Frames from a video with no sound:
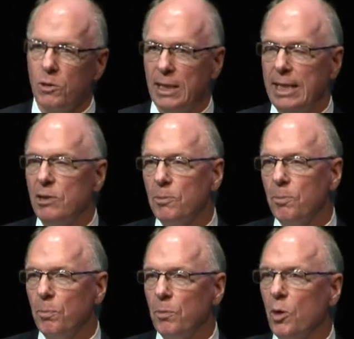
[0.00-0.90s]
Each
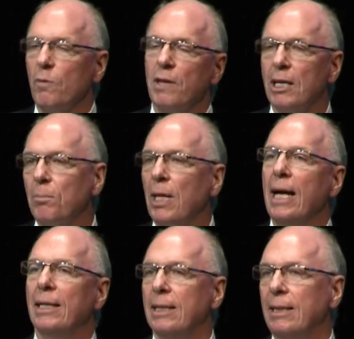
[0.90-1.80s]
coal-fired
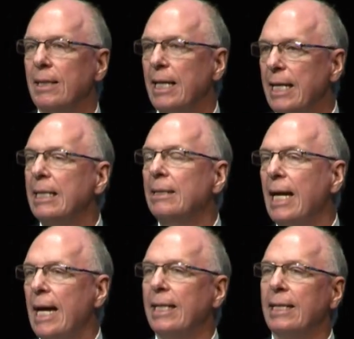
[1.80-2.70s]
plant in
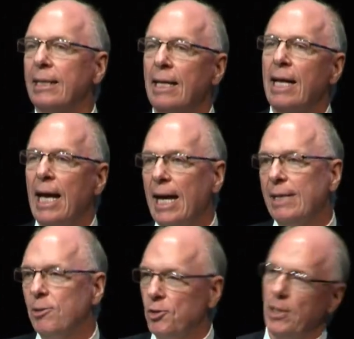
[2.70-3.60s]
Canada
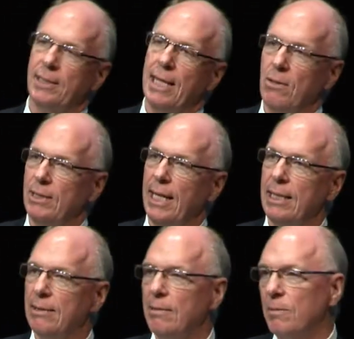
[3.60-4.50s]
has a shutdown date
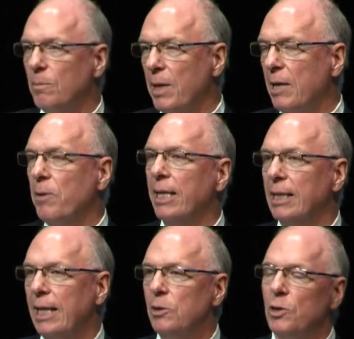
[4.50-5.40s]
by
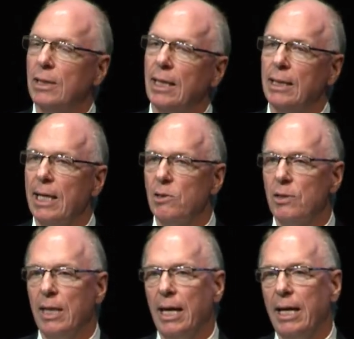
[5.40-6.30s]
regulation unless
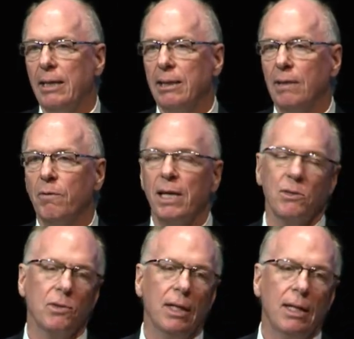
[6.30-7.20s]
they
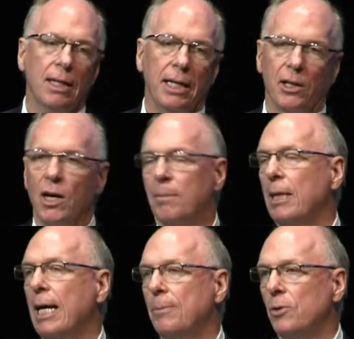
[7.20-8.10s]
invest in carbon
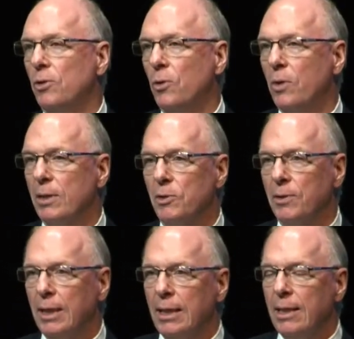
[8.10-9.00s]
capture and storage.
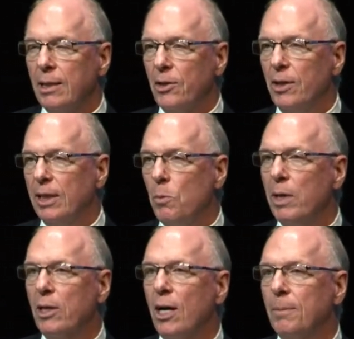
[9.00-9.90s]
Currently,
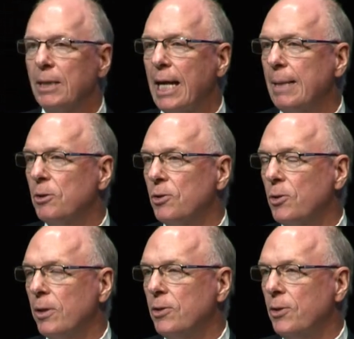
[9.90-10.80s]
one carbon capture
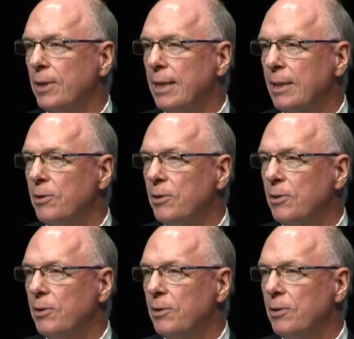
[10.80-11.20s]
storage unit